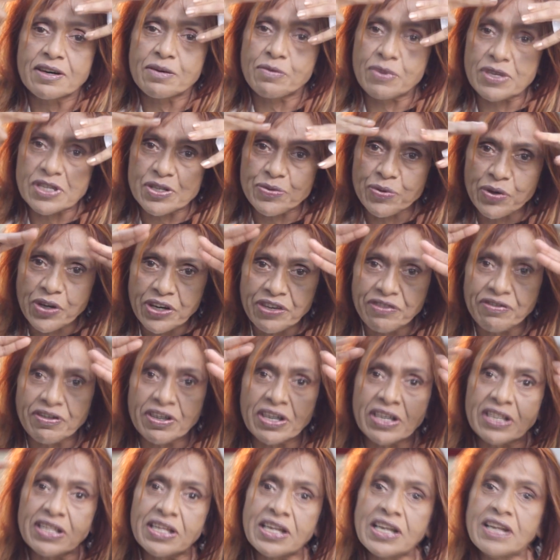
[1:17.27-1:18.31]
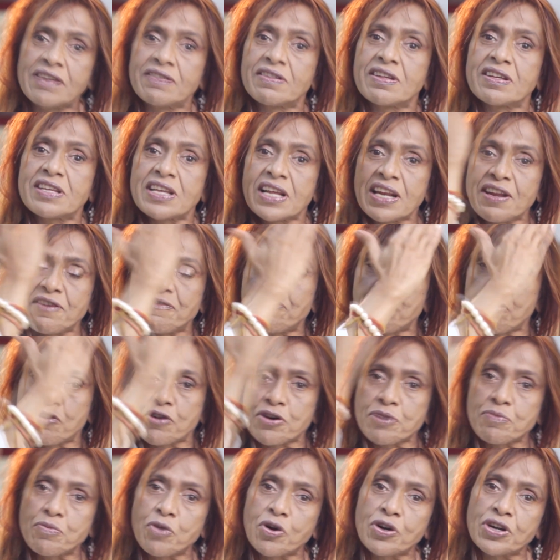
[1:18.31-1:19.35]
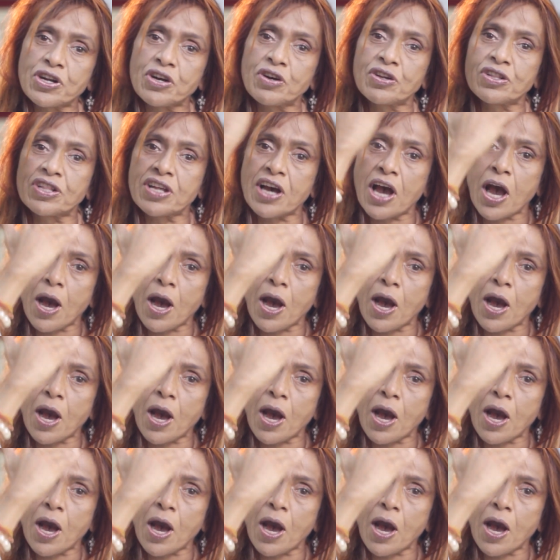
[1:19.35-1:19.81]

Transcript: Once we evert the lid, if there is any foreign body on the